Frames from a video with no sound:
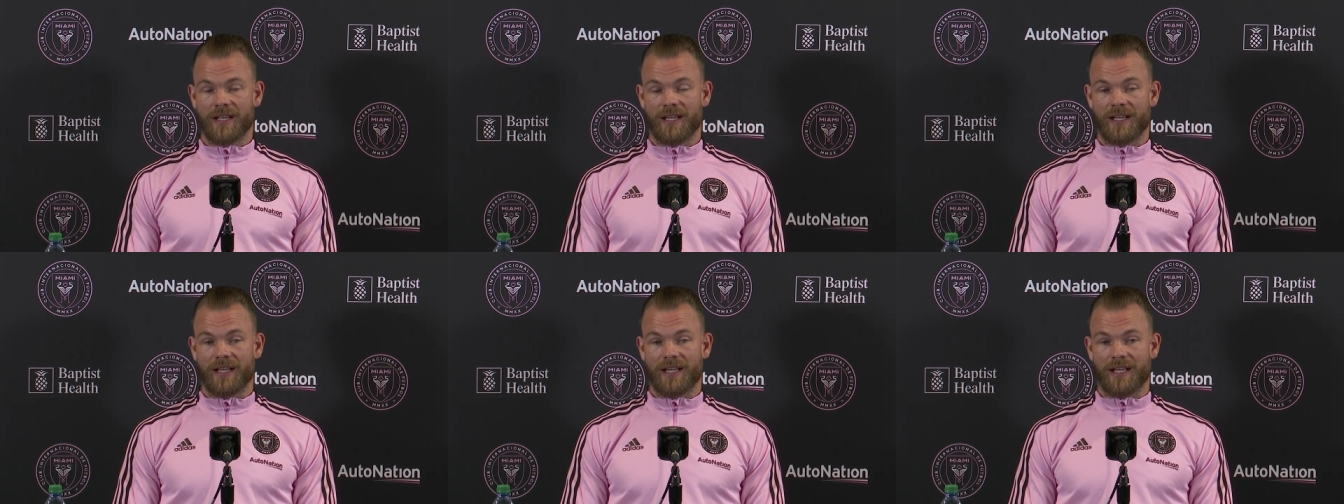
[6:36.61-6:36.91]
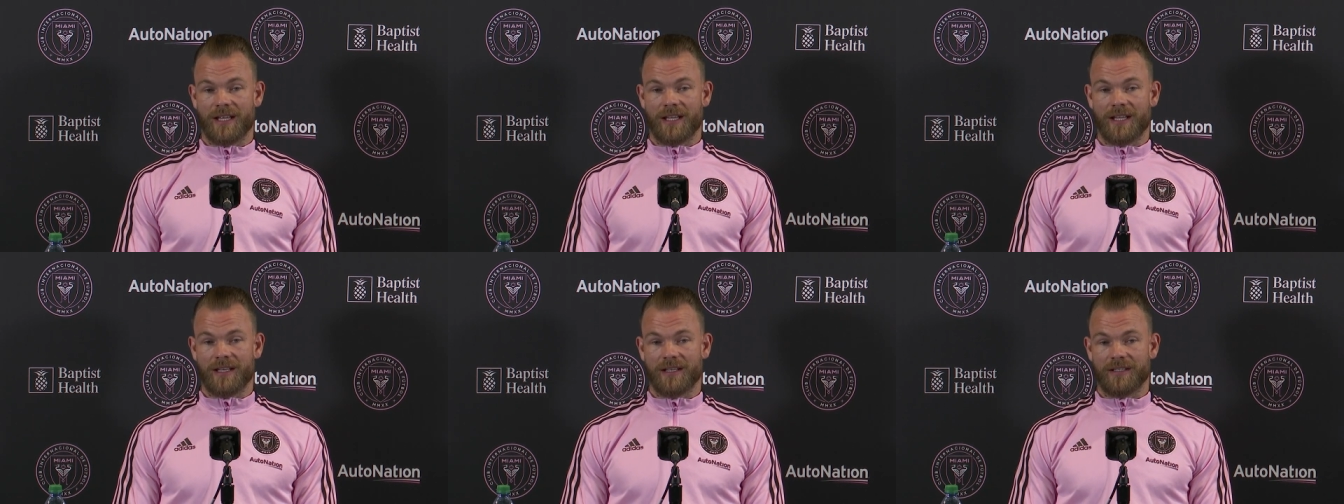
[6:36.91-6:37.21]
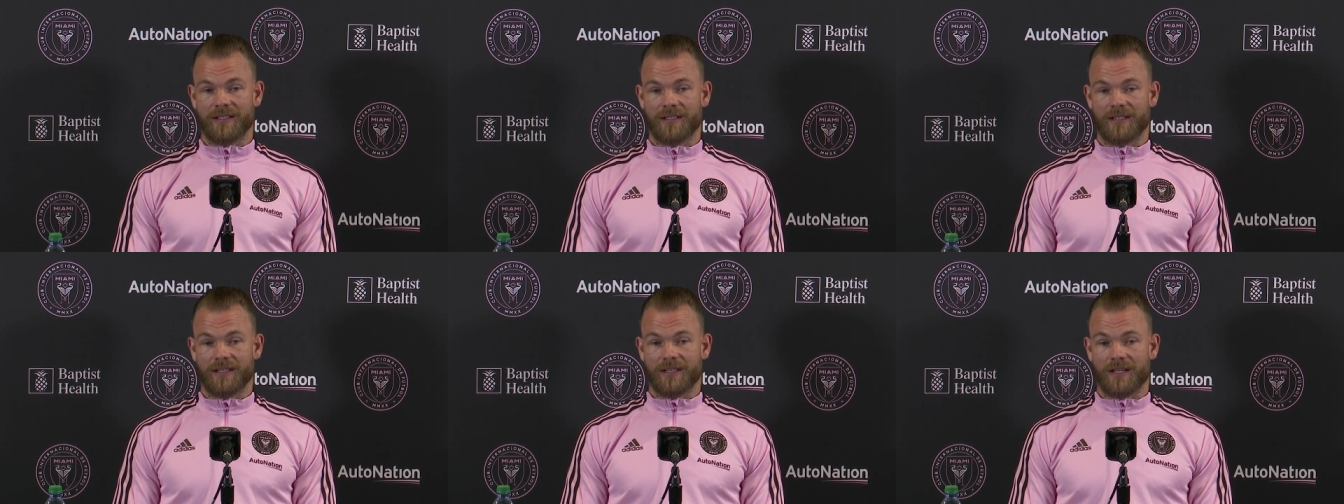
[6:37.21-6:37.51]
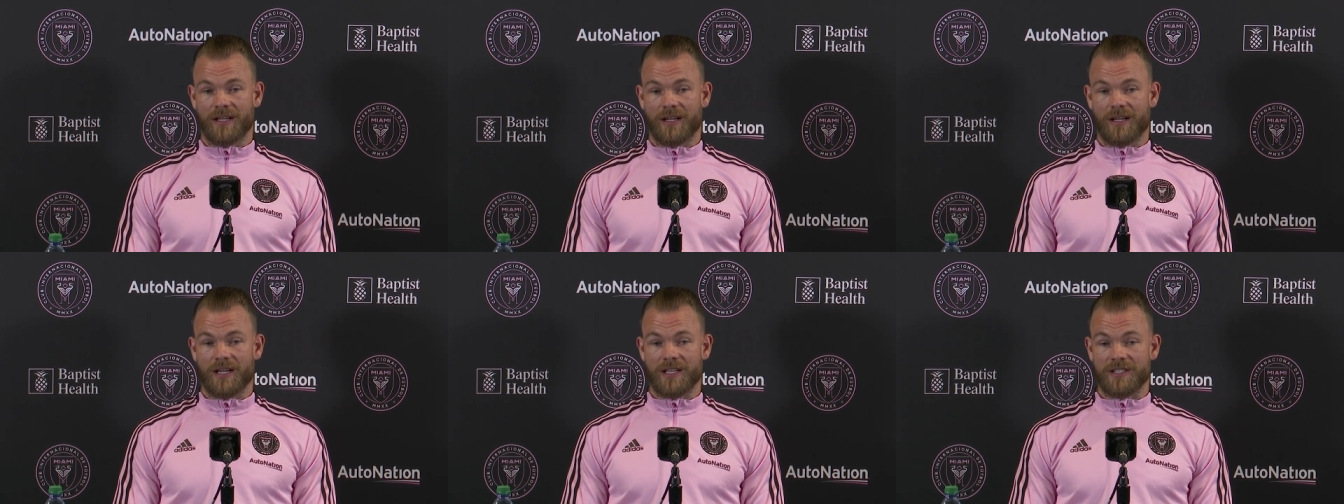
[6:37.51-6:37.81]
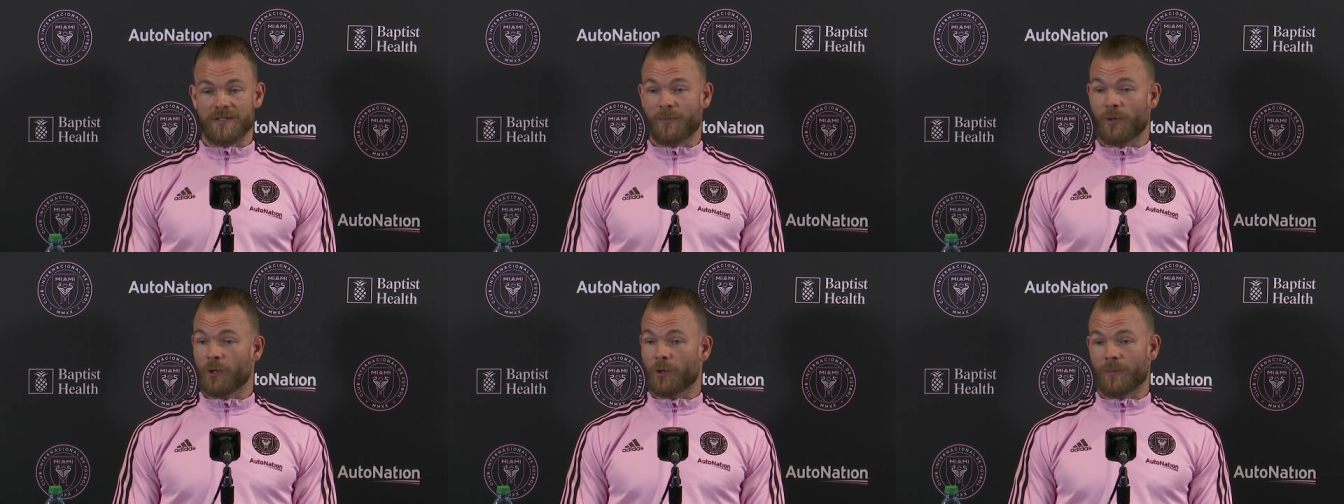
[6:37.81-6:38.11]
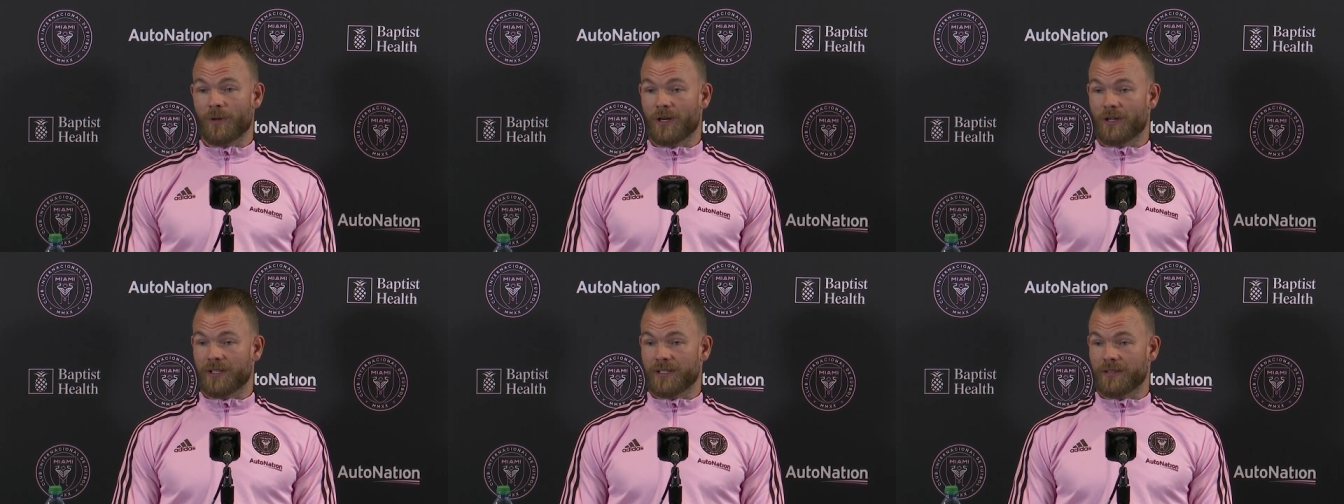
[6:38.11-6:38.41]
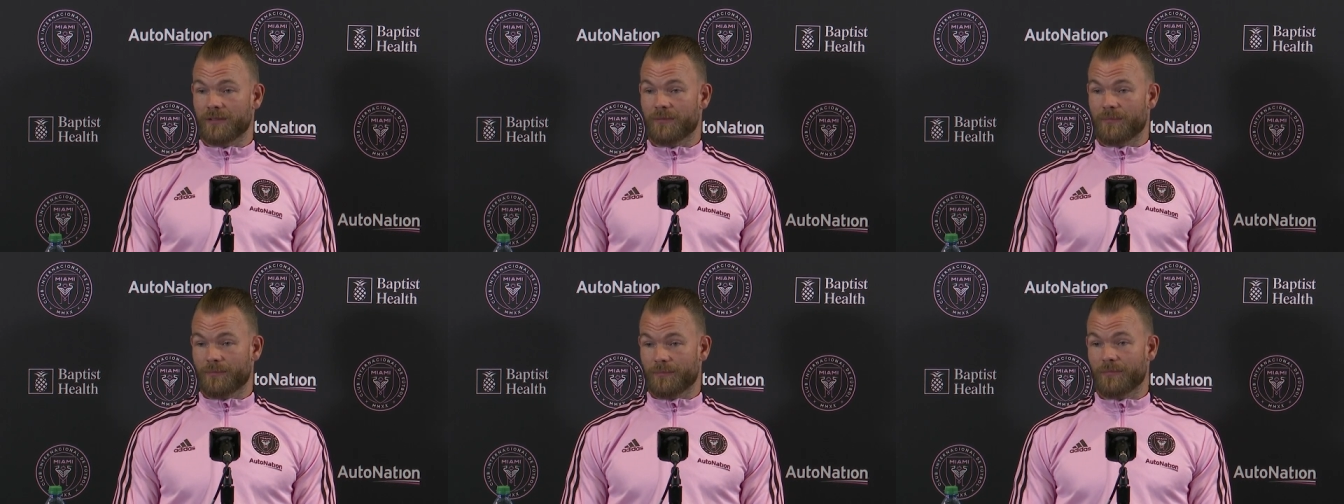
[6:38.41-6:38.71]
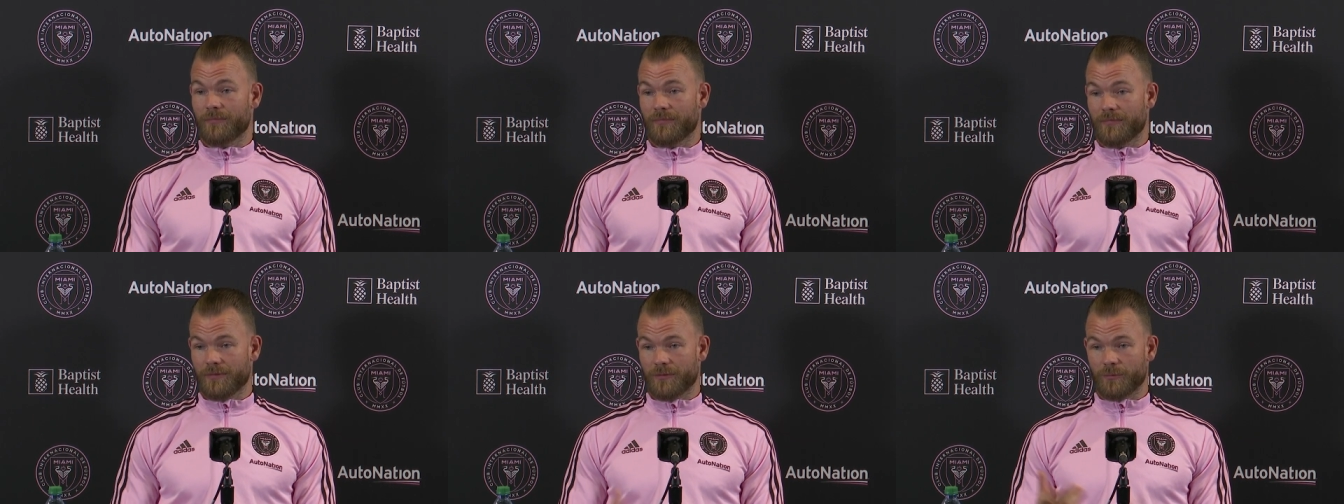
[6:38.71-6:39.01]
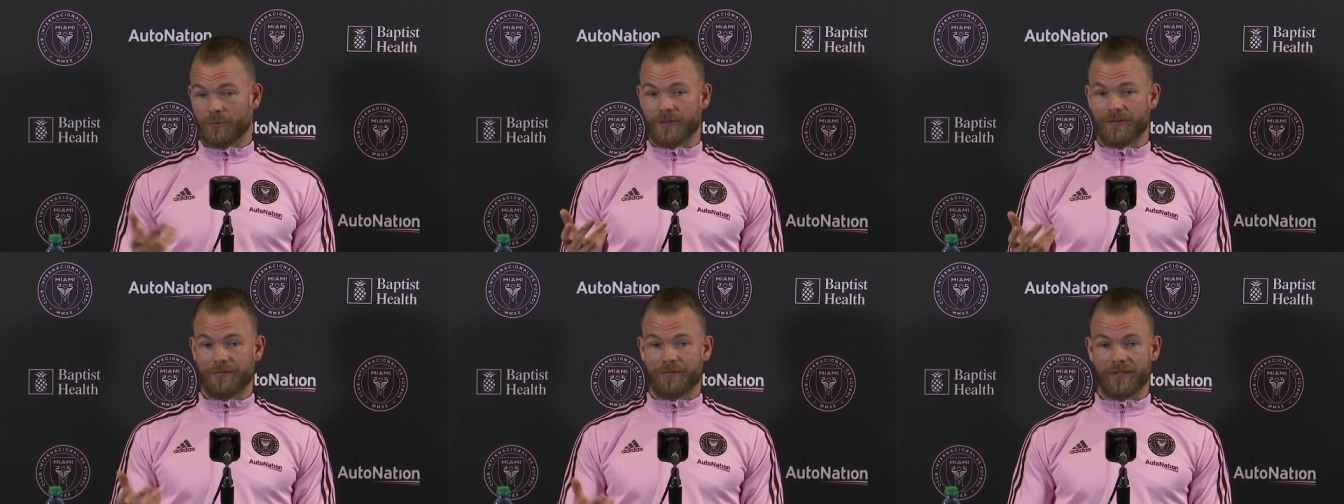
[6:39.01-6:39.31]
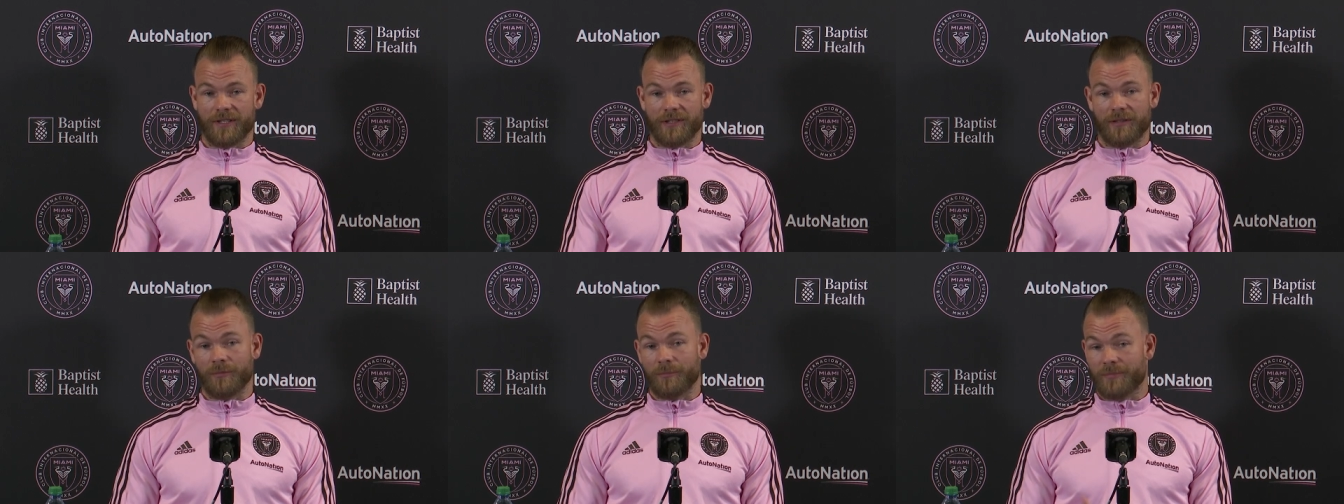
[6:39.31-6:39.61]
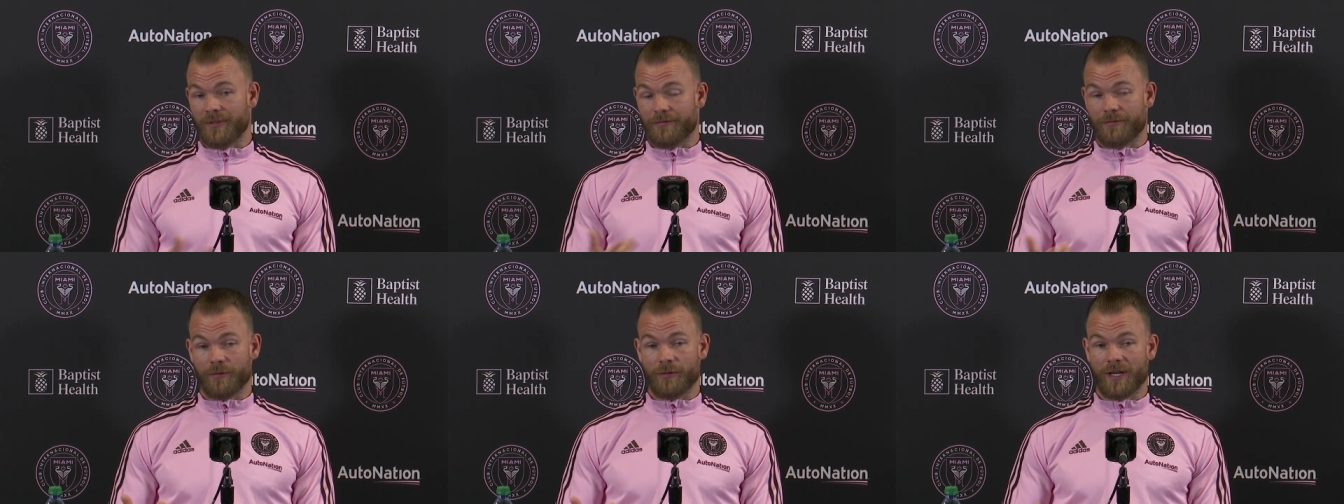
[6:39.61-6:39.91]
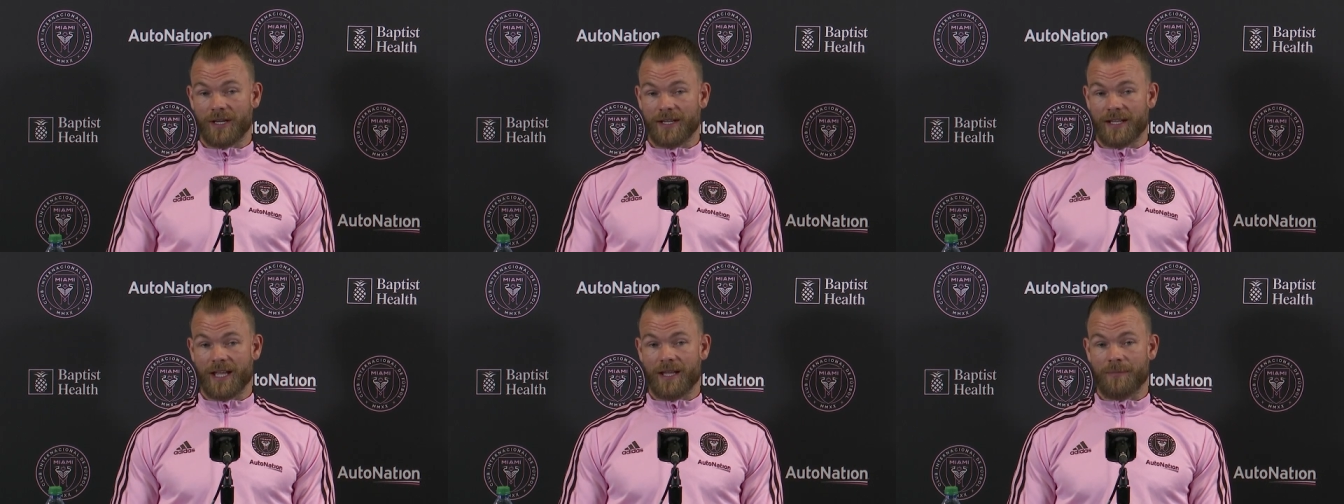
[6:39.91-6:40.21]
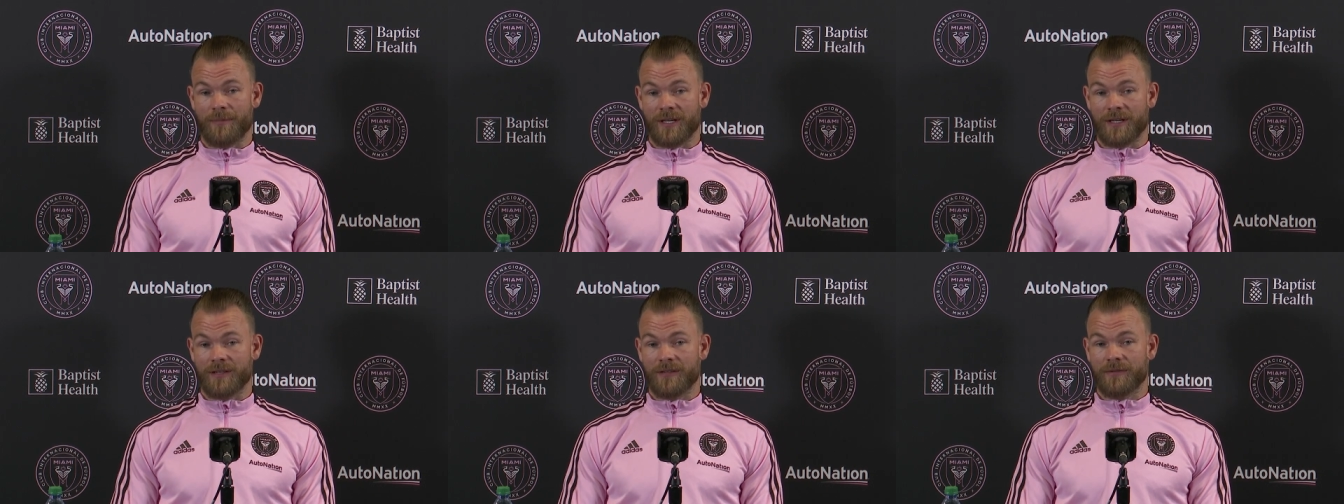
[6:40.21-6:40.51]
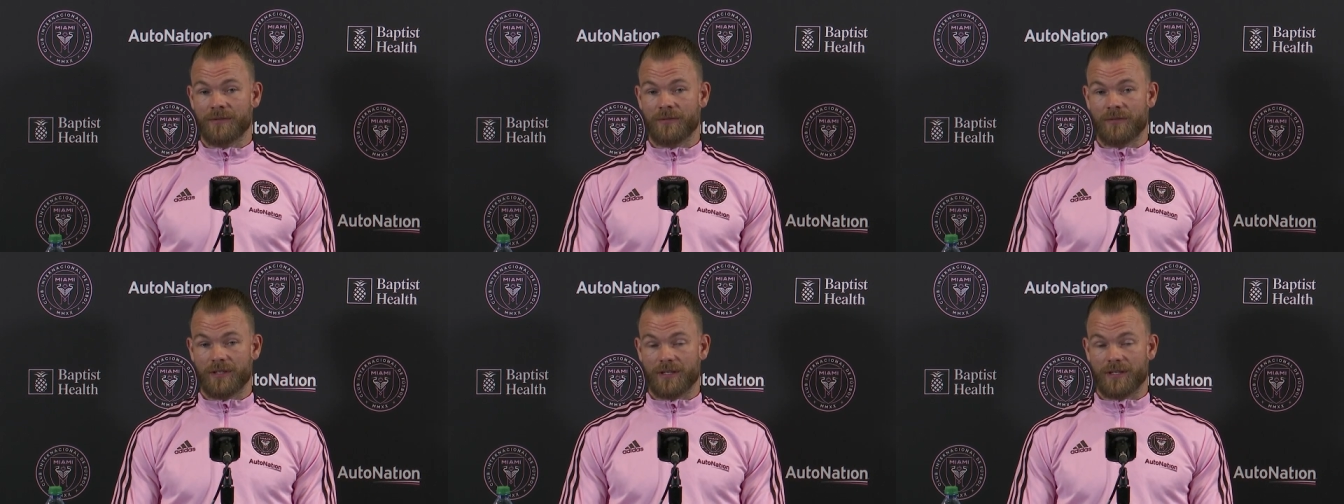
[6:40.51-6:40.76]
And I spoke about it with Phil before I came here,